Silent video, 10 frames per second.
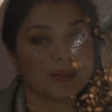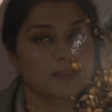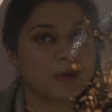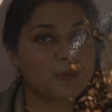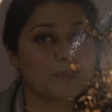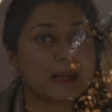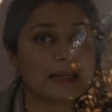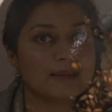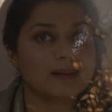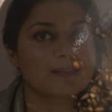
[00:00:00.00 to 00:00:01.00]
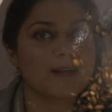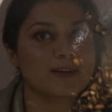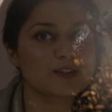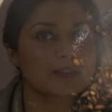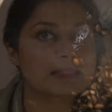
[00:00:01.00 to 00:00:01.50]
Now applying that
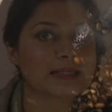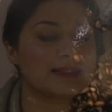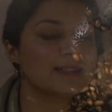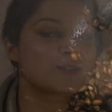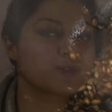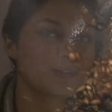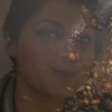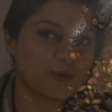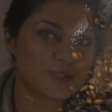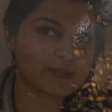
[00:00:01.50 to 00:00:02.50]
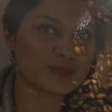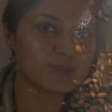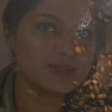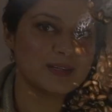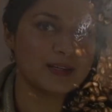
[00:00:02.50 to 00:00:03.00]
kajal daily is not
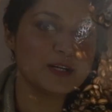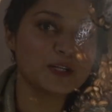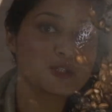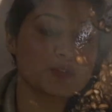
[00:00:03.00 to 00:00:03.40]
possible, so